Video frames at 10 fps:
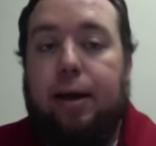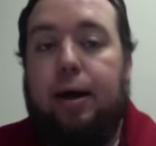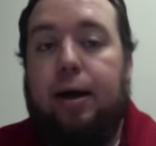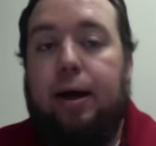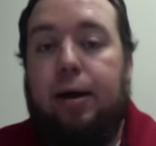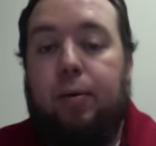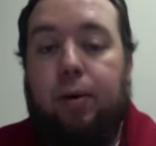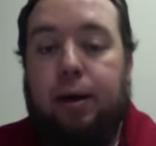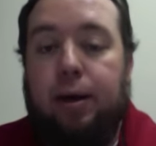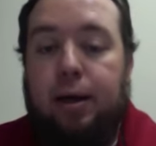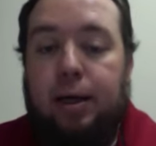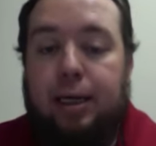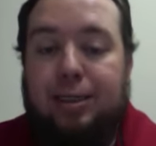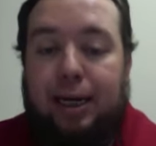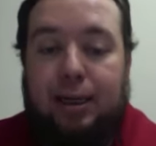I don't want to
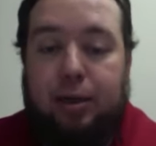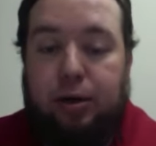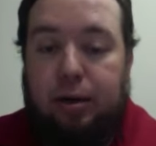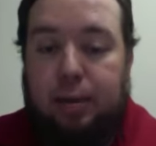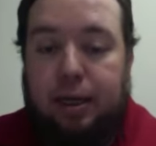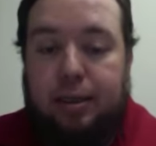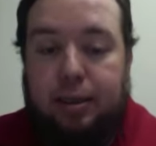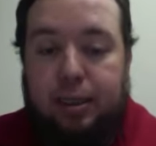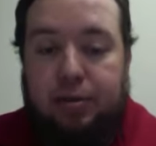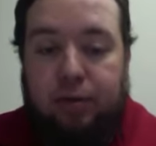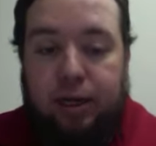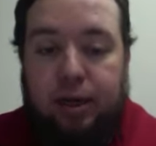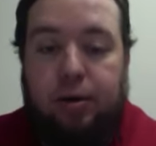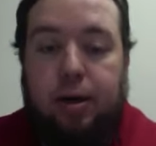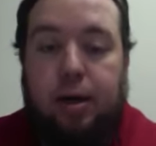take 30 minutes on this
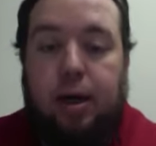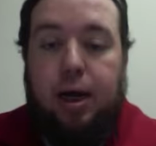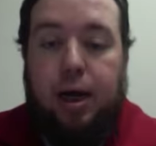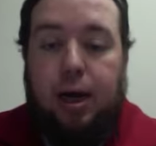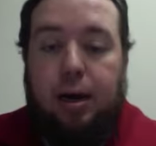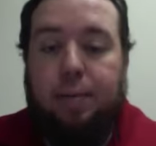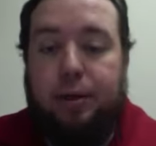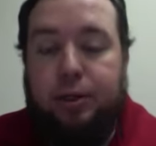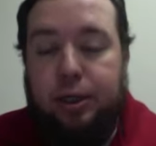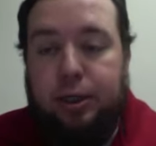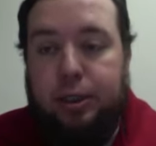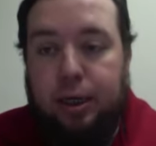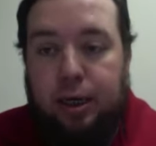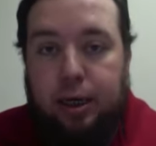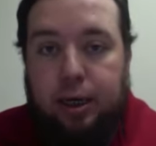video, but just
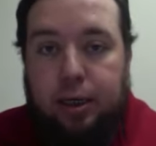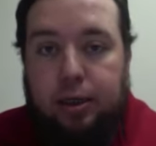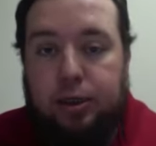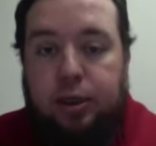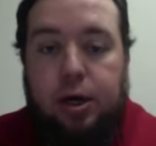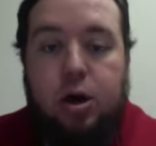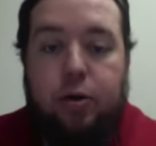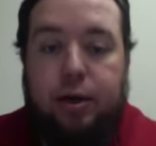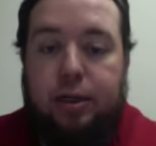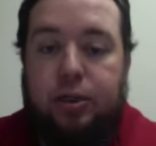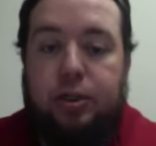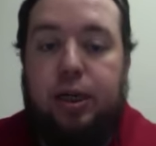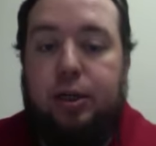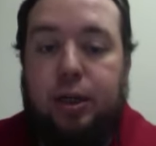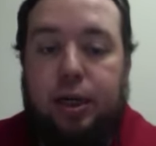know that
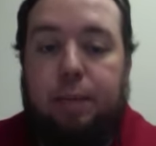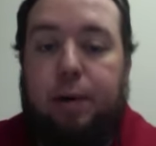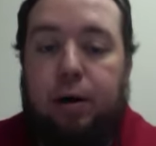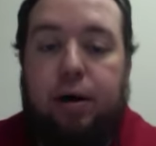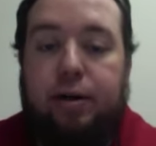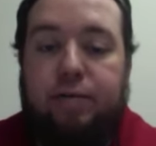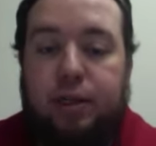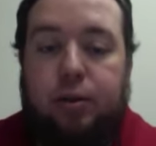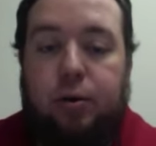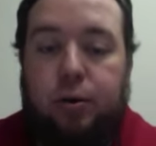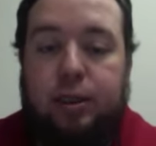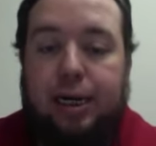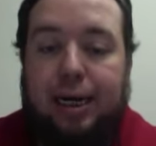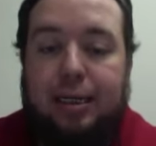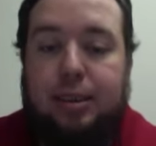essentially a part of discourse
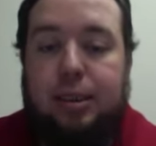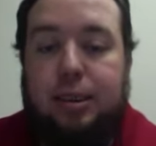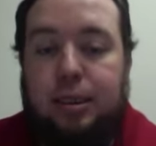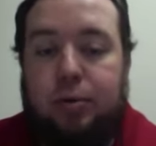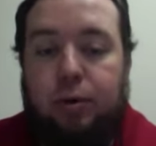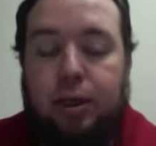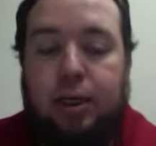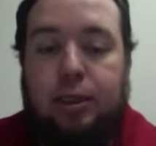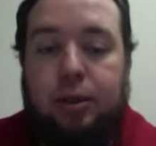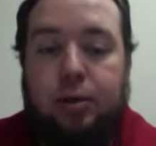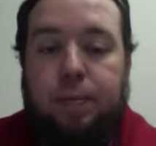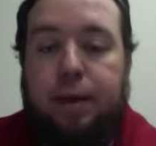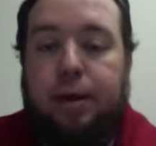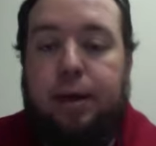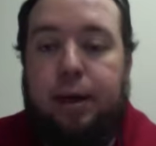analysis is really to
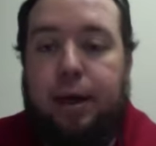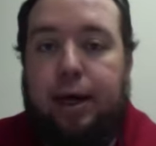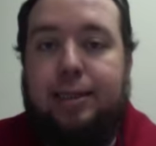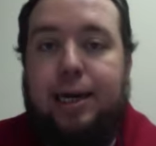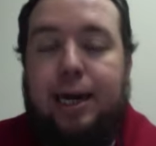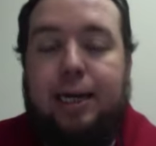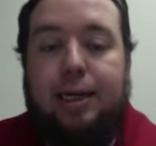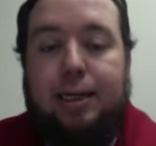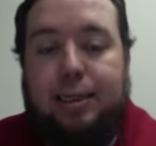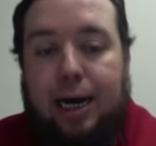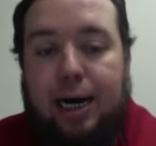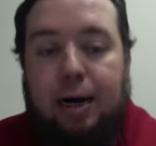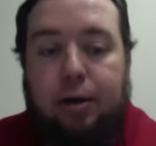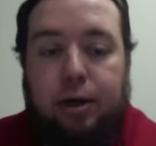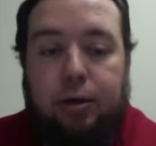take an
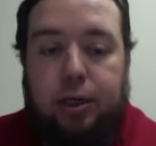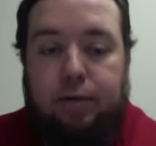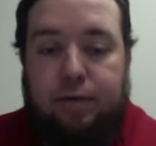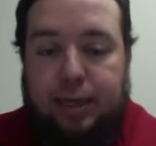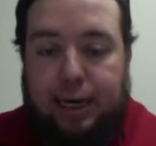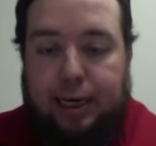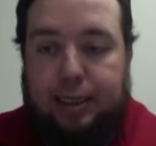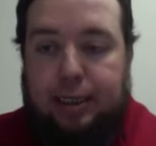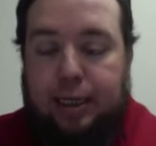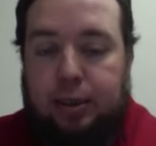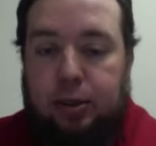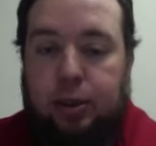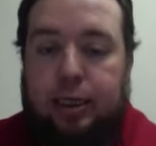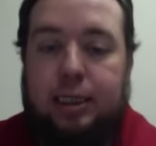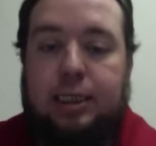entire unit of text and
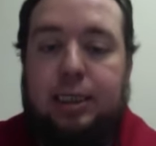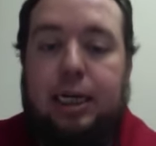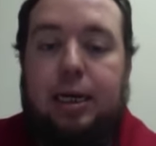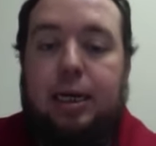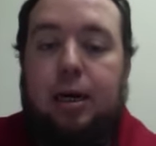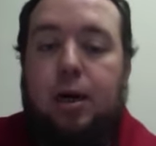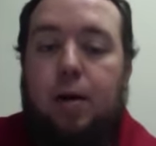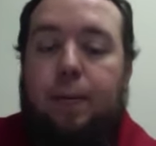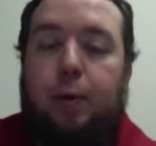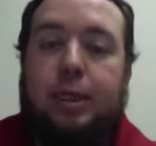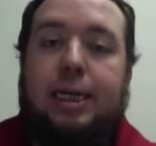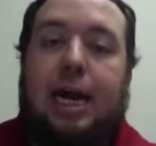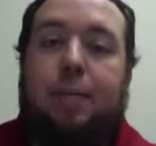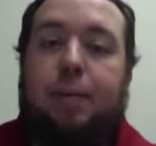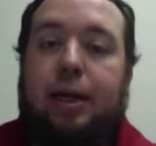look and see what's
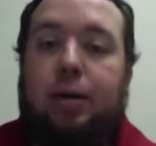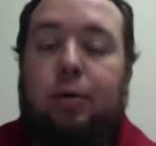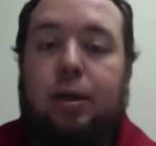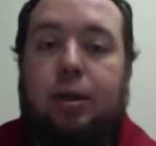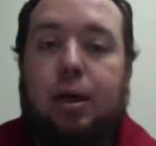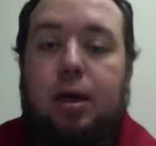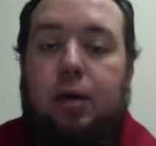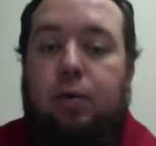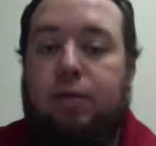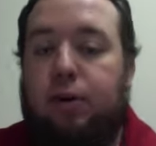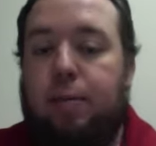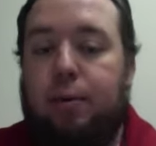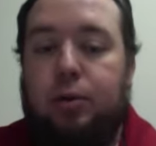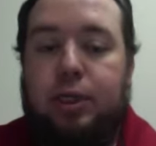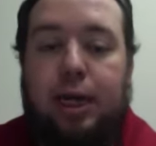happening with
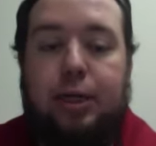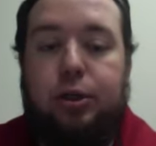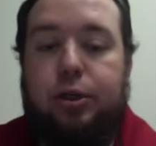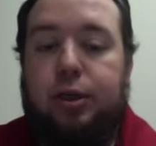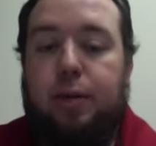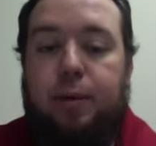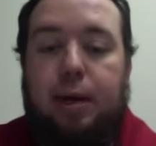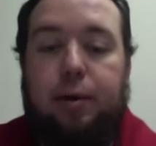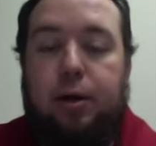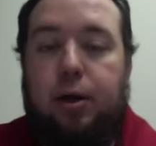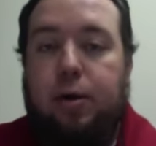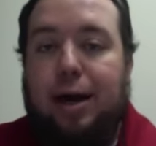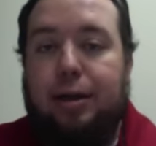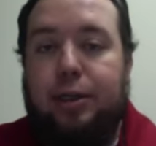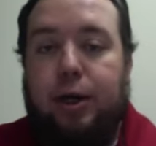verbal changes, and to be able to know
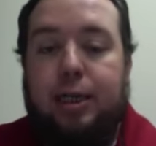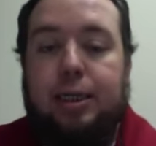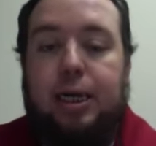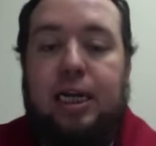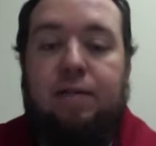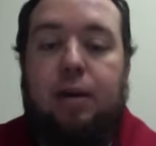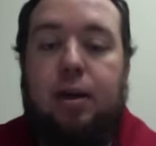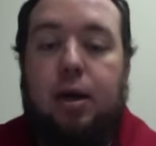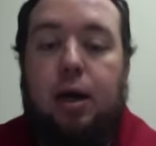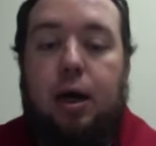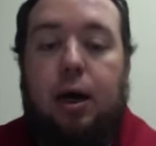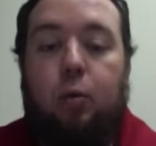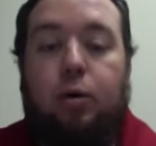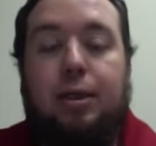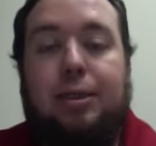how to translate, even
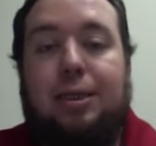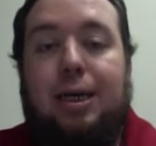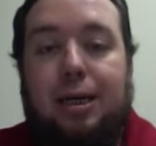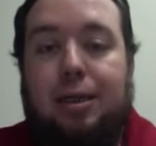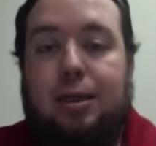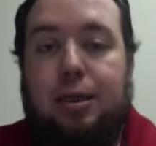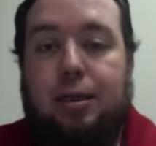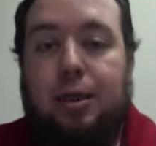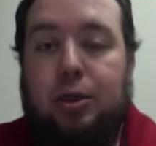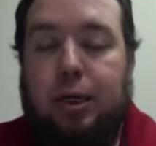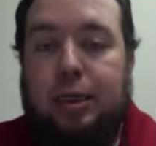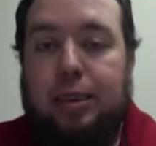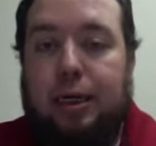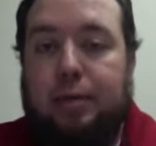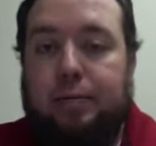what tense to
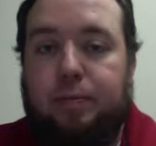translate.